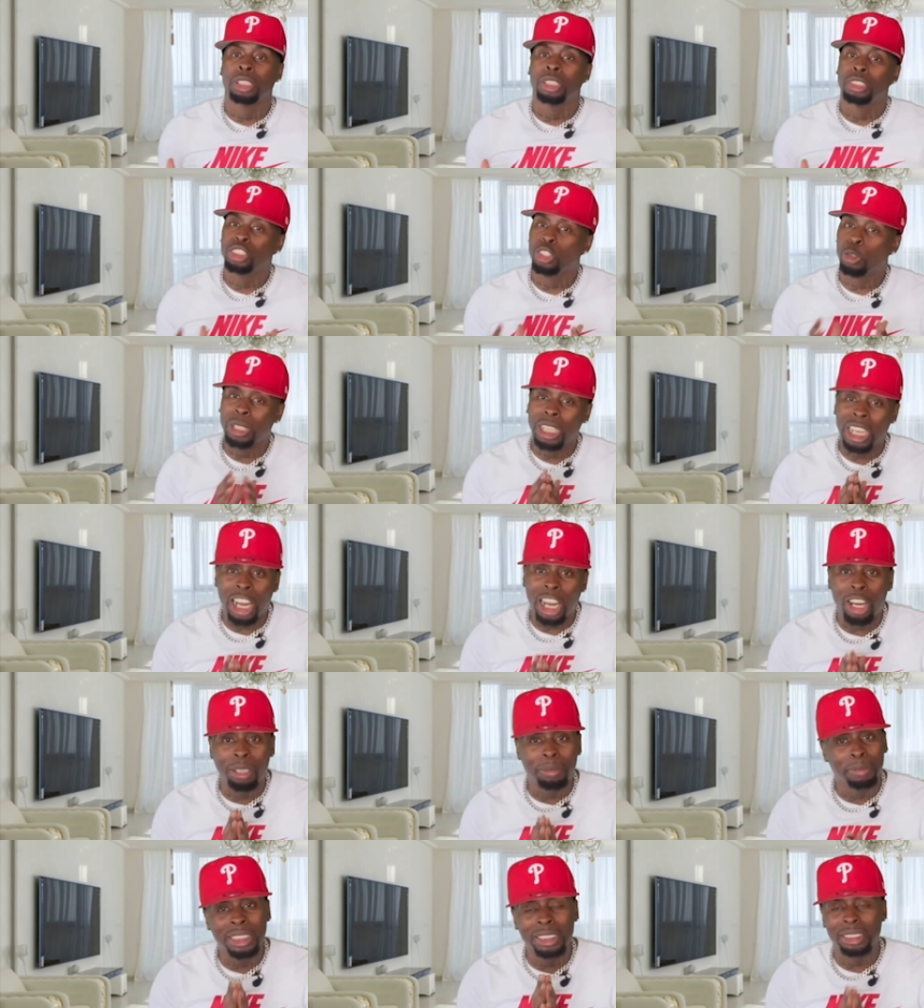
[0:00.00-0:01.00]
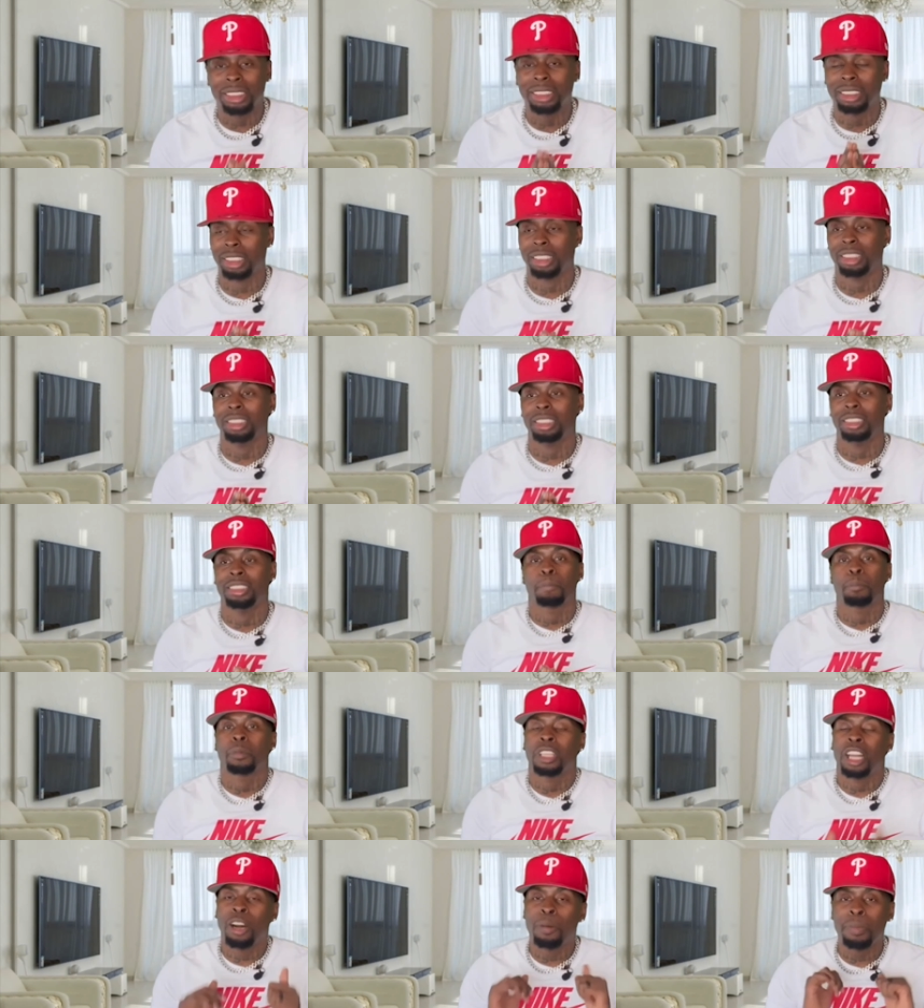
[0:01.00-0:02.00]
So we all must succeed.
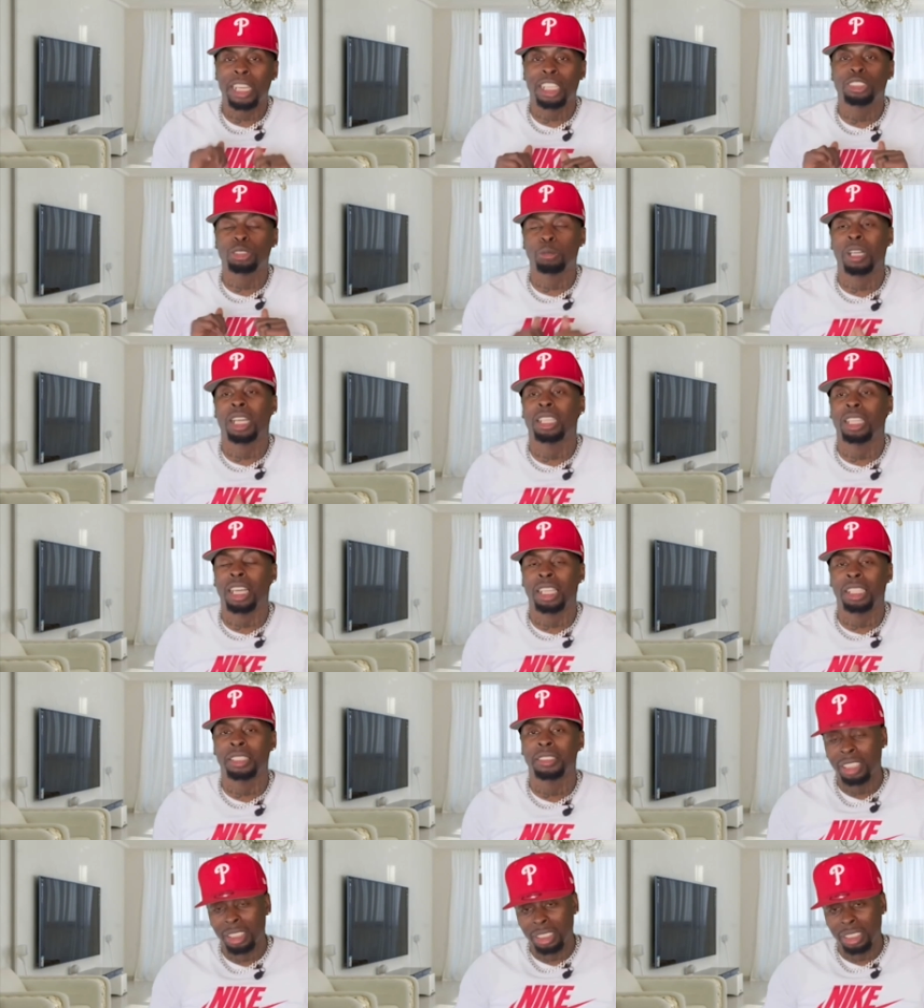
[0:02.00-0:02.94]
I'm Major Ballard.